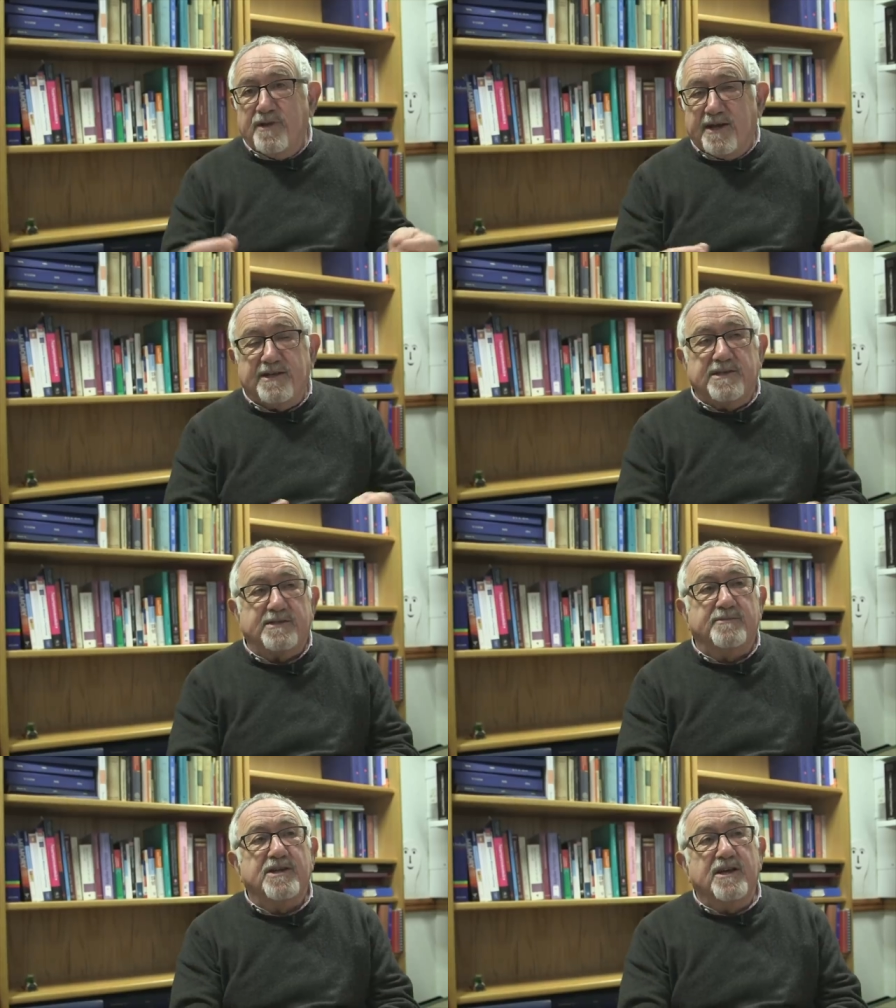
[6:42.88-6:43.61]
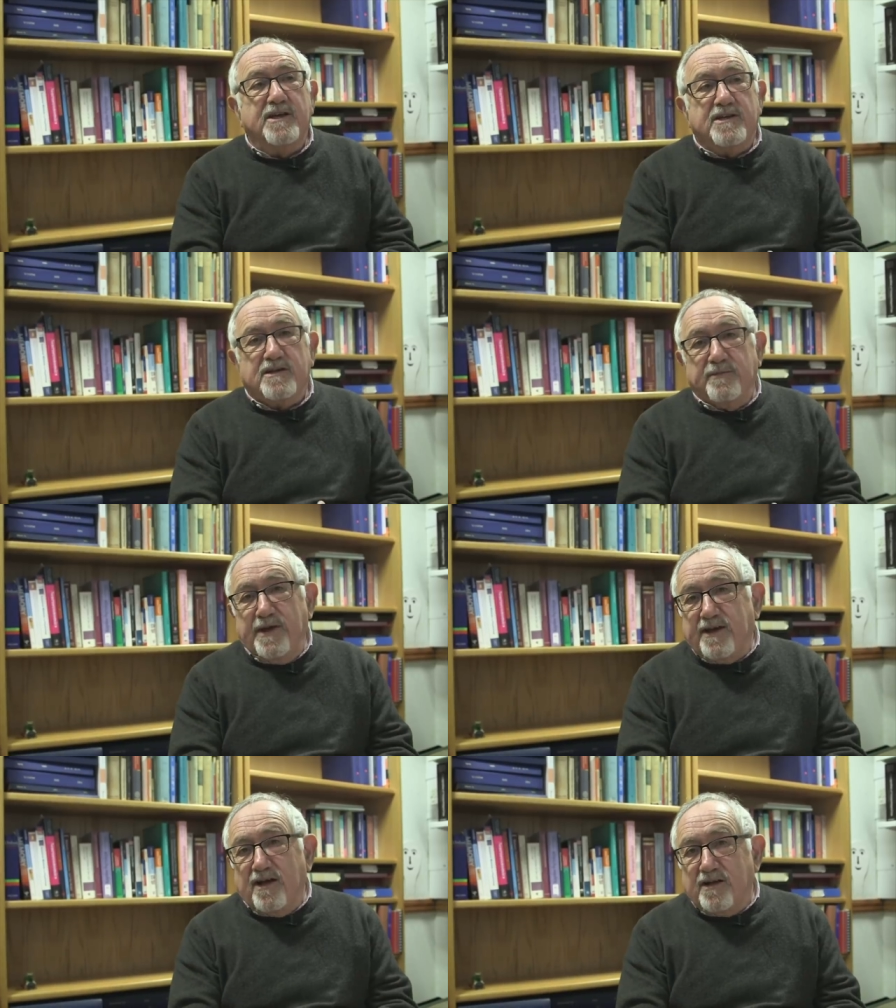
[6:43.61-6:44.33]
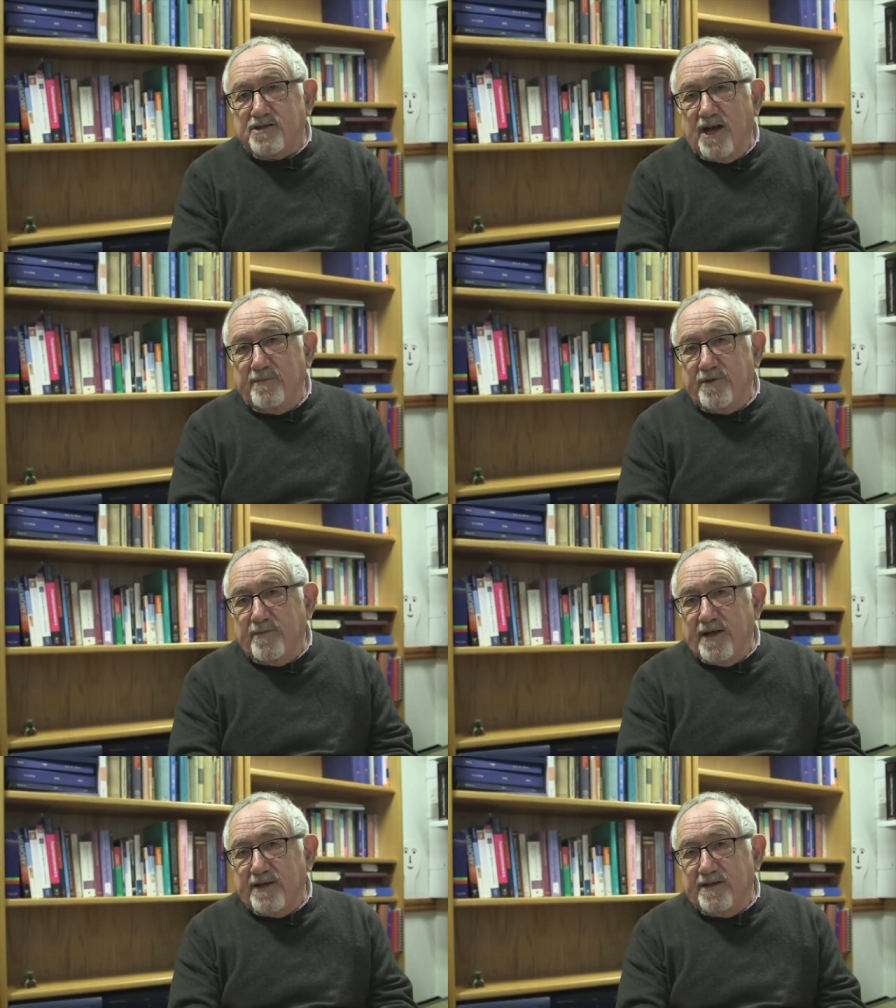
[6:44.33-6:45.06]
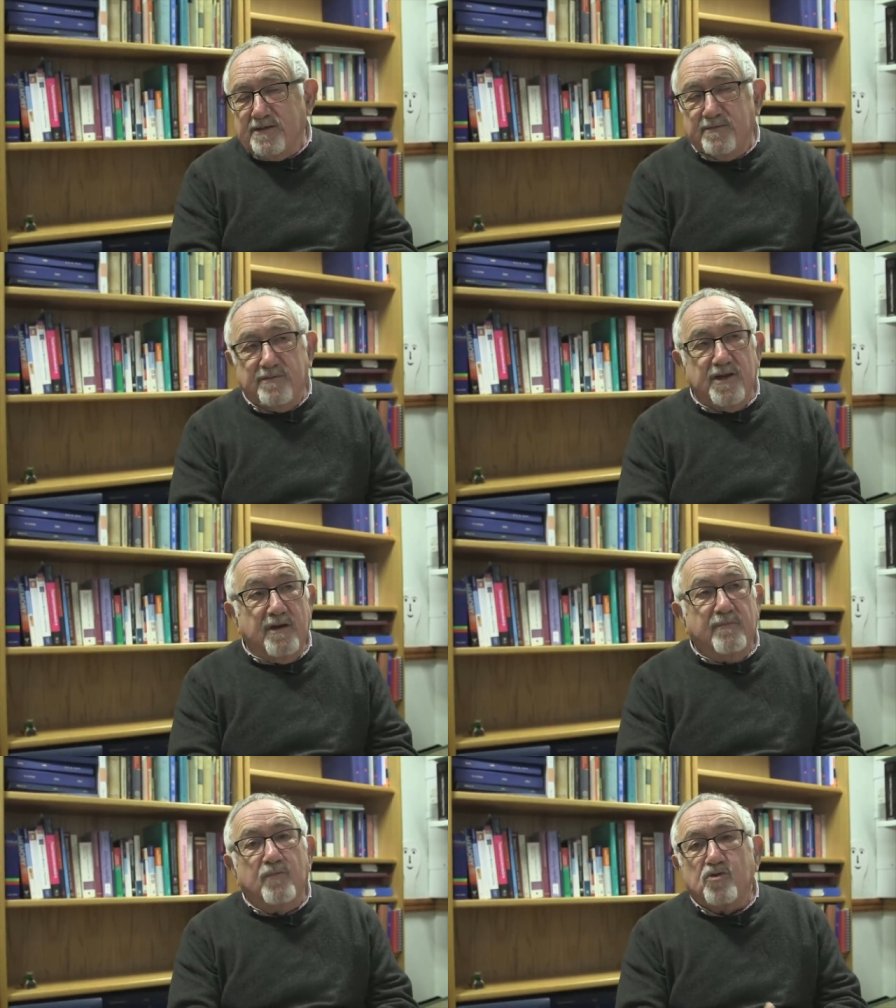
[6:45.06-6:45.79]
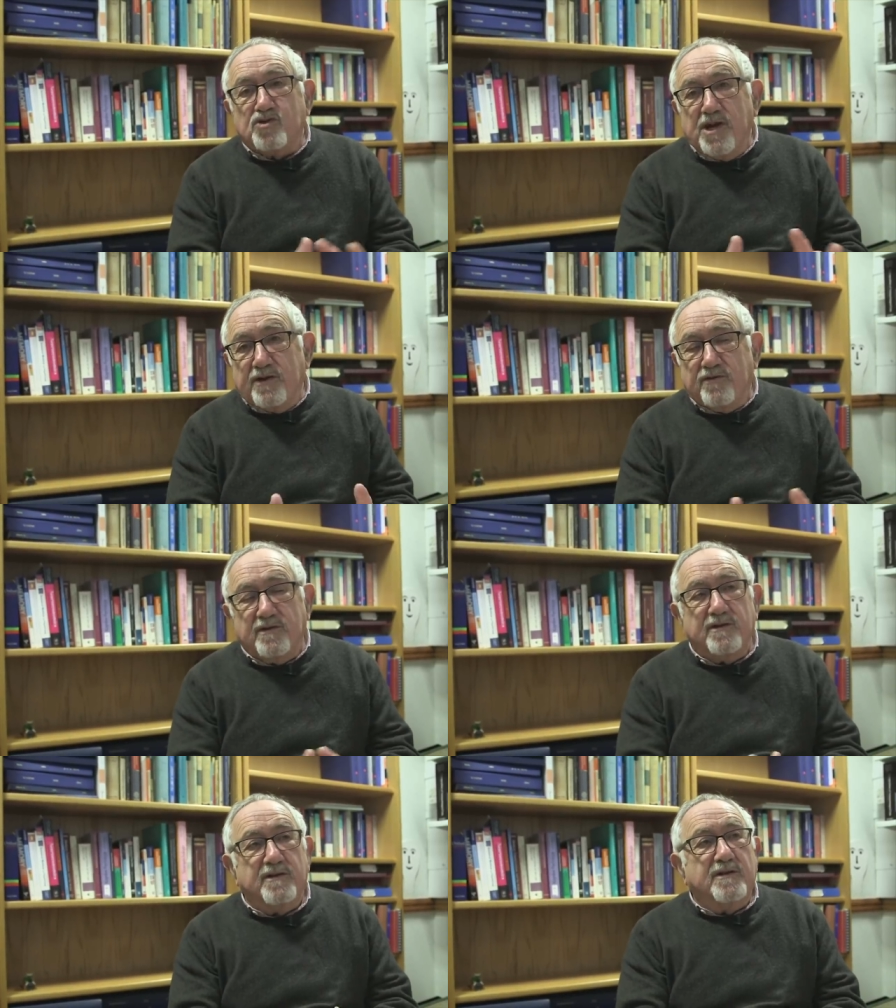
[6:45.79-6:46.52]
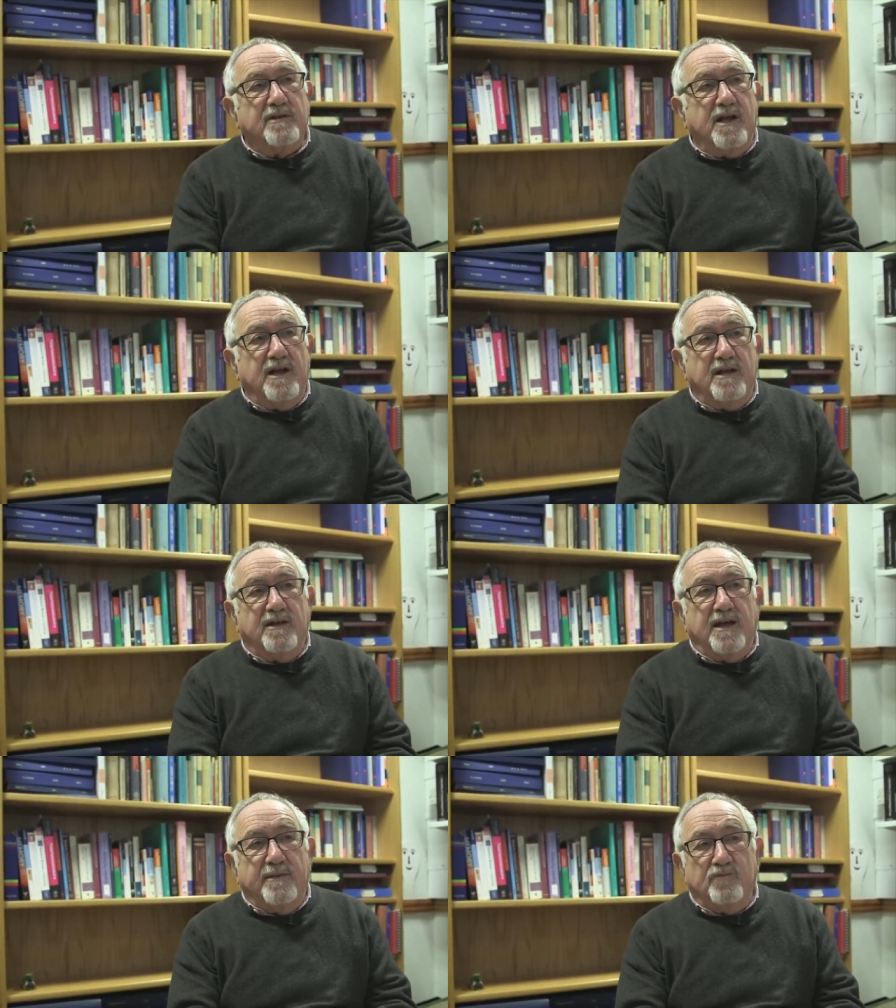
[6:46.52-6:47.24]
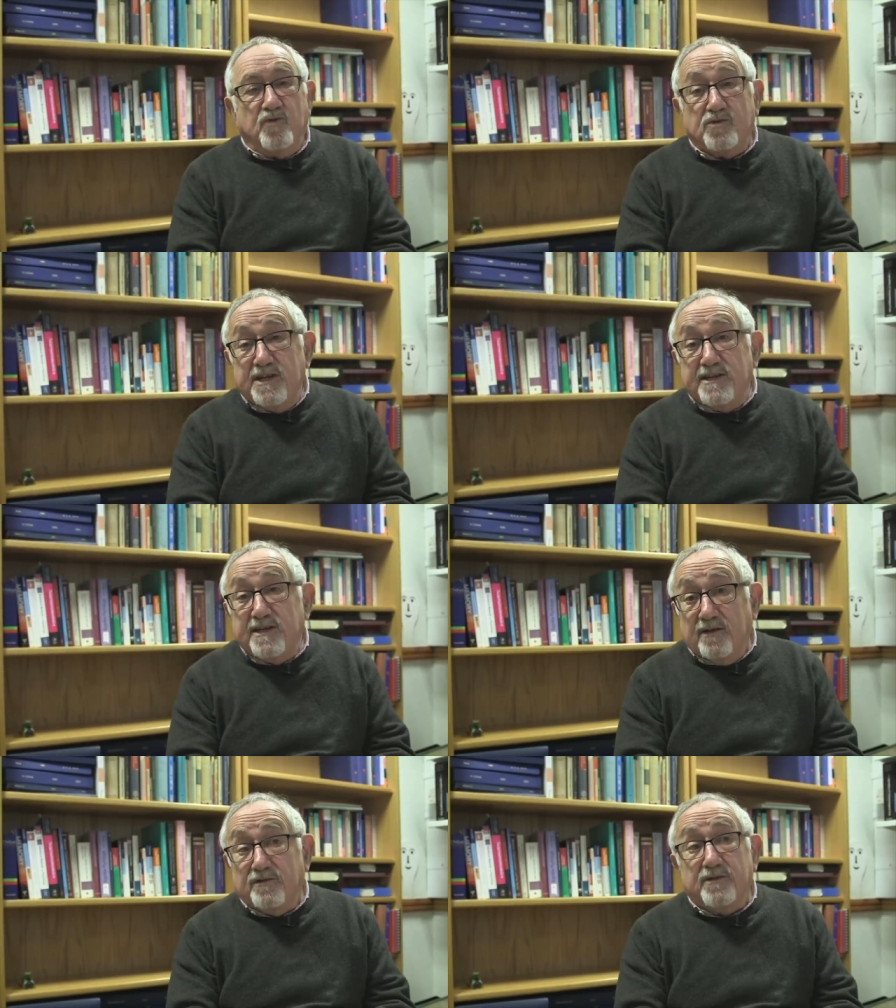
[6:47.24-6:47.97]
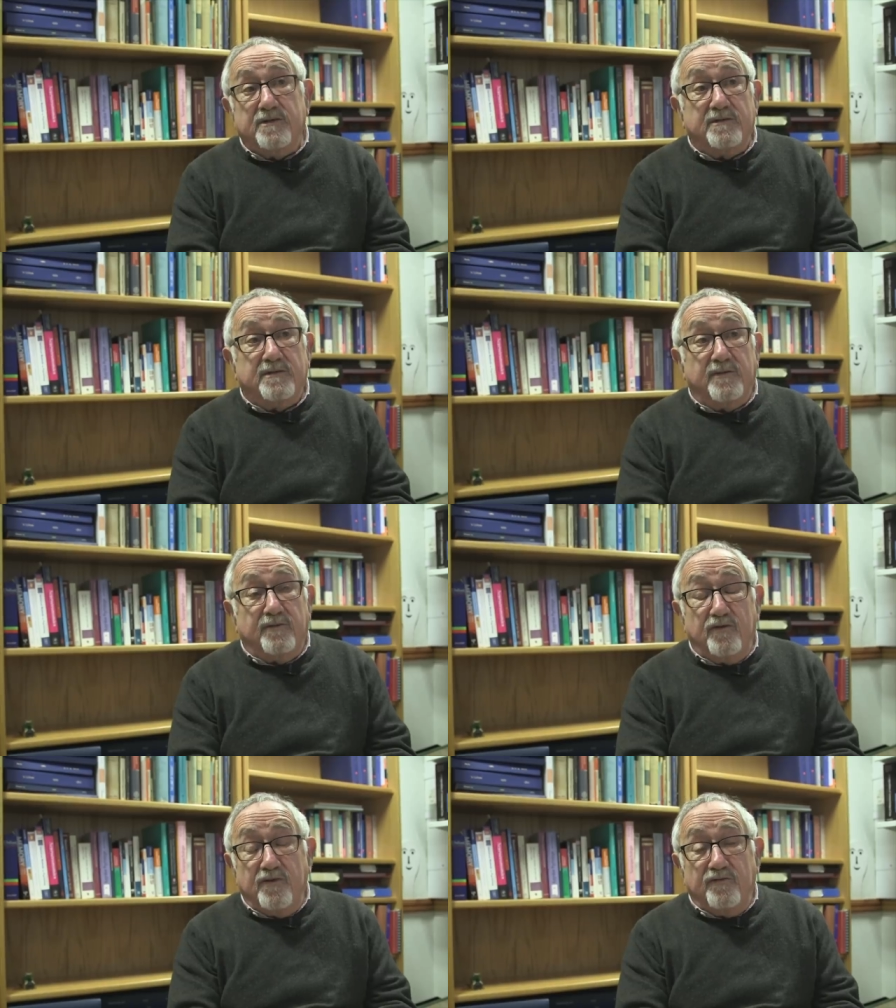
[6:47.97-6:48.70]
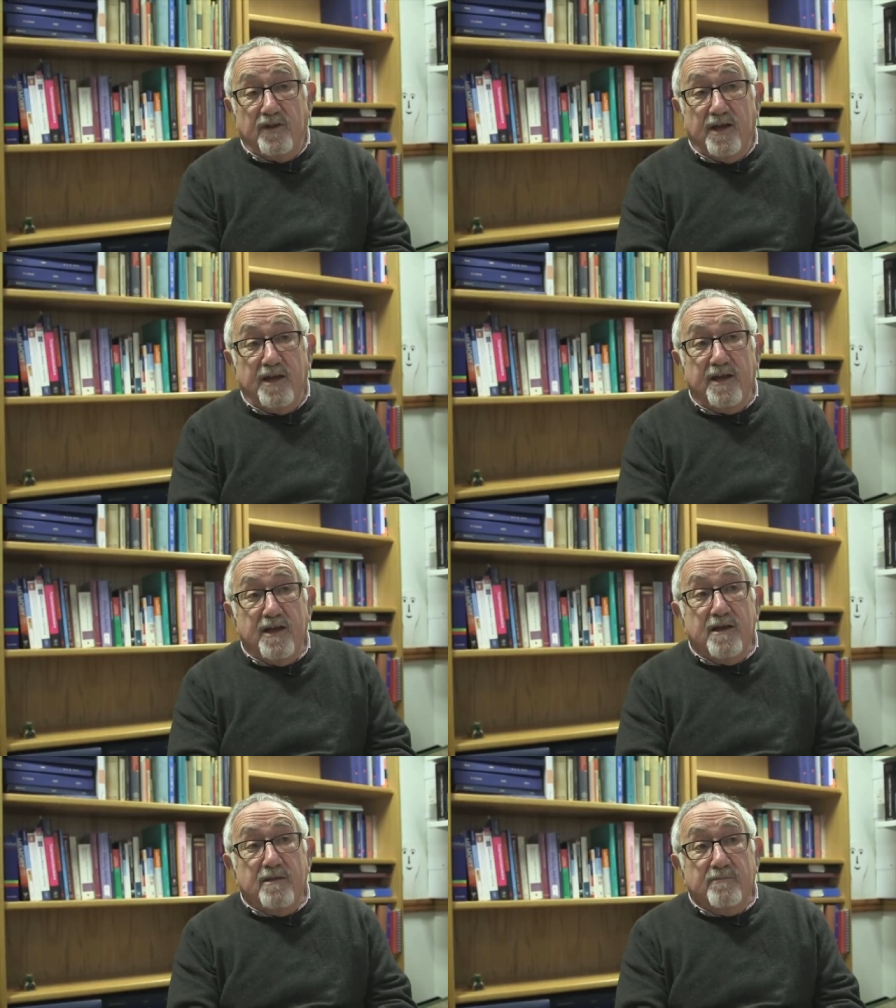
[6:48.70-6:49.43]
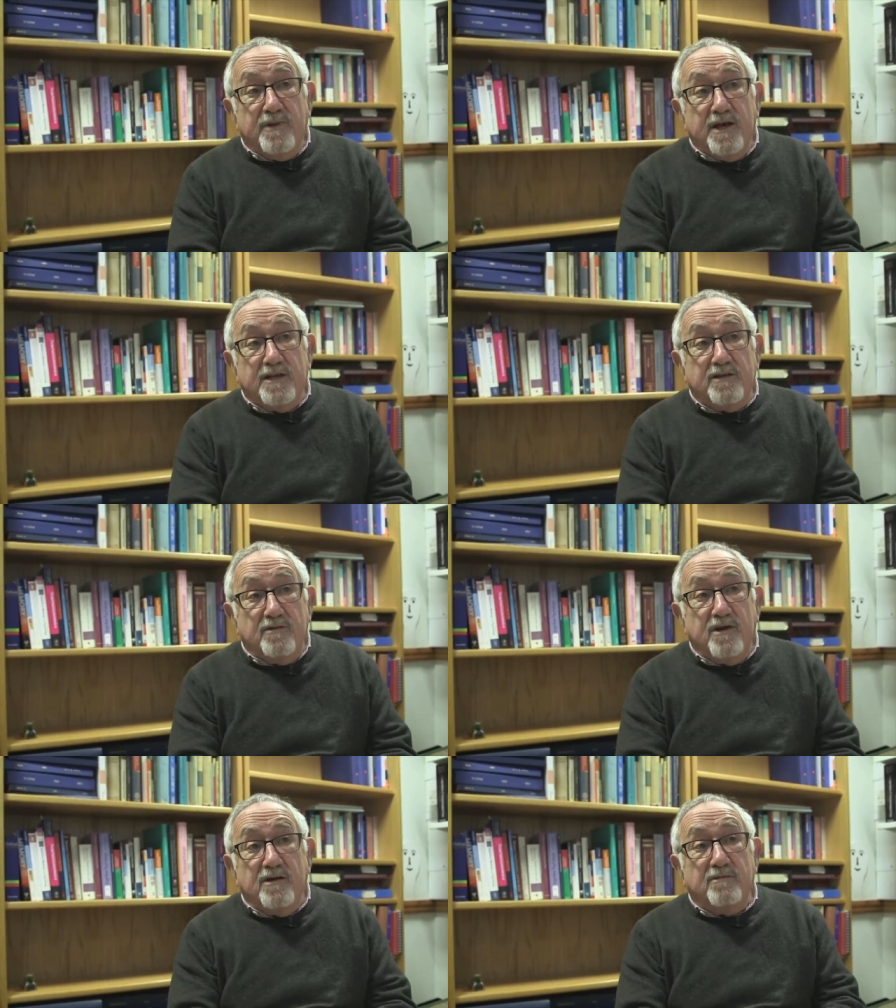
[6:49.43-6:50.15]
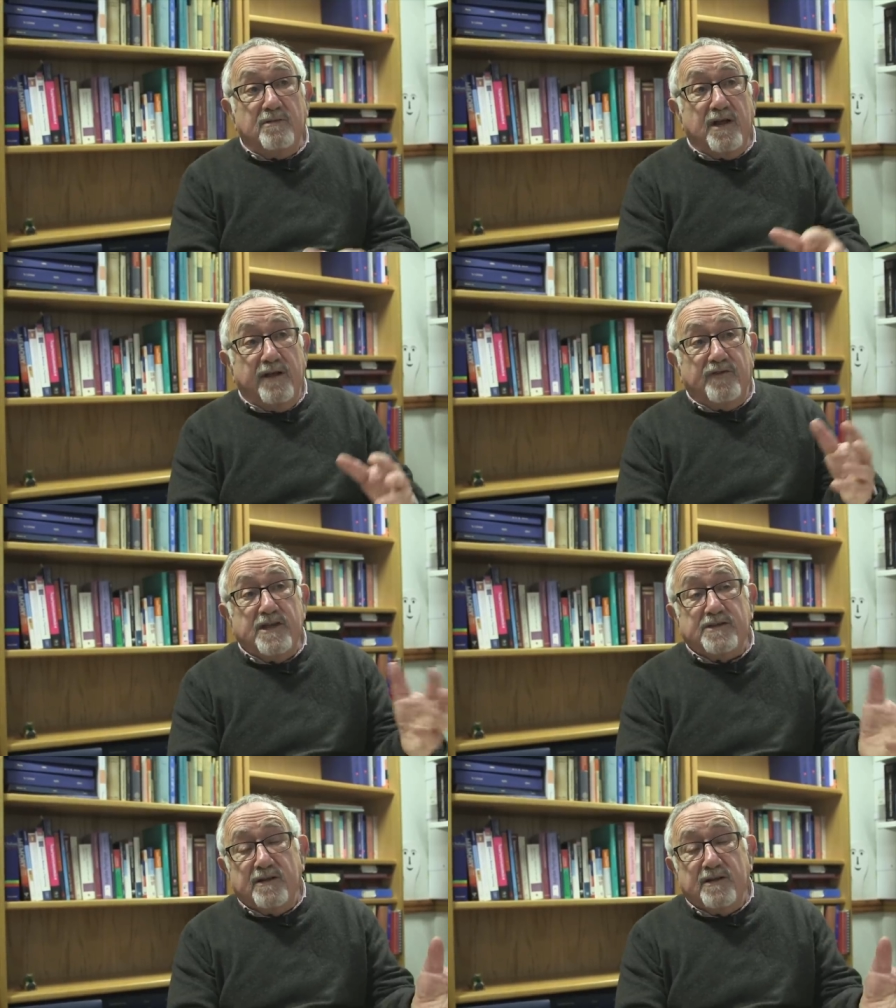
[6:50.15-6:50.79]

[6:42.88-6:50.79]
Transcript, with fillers: mechanisms to make our timing mechanism more general uh, and more detailed than the fruit fly. But, you know, if there's